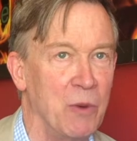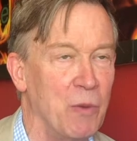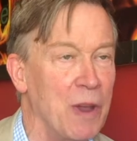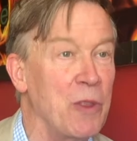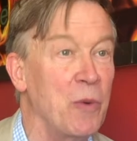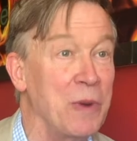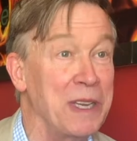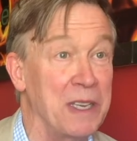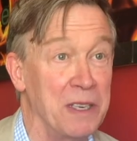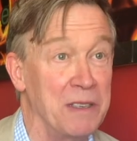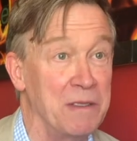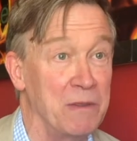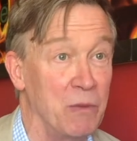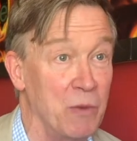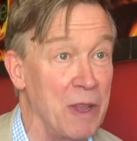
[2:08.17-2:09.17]

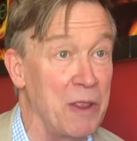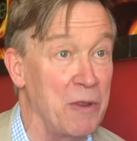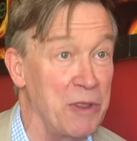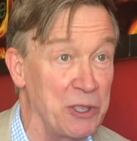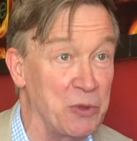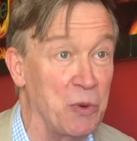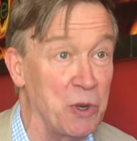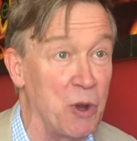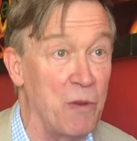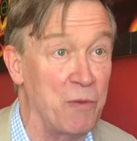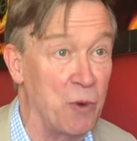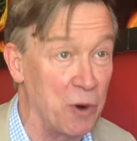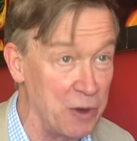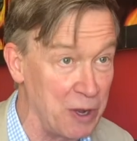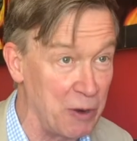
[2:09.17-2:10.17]
whether this will go
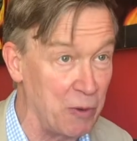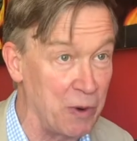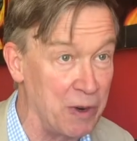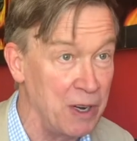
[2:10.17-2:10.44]
forward and